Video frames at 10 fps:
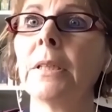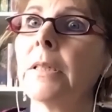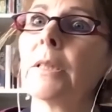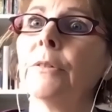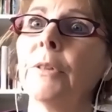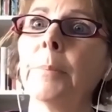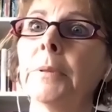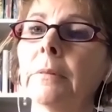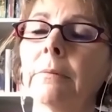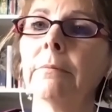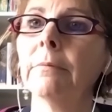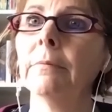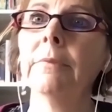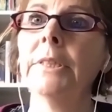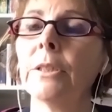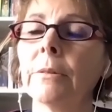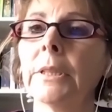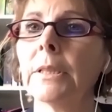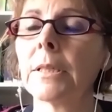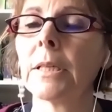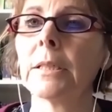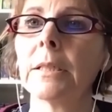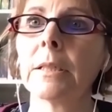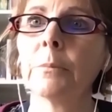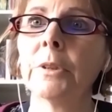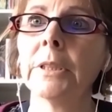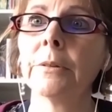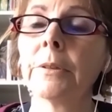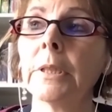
yourself up and redo it and send it somewhere else.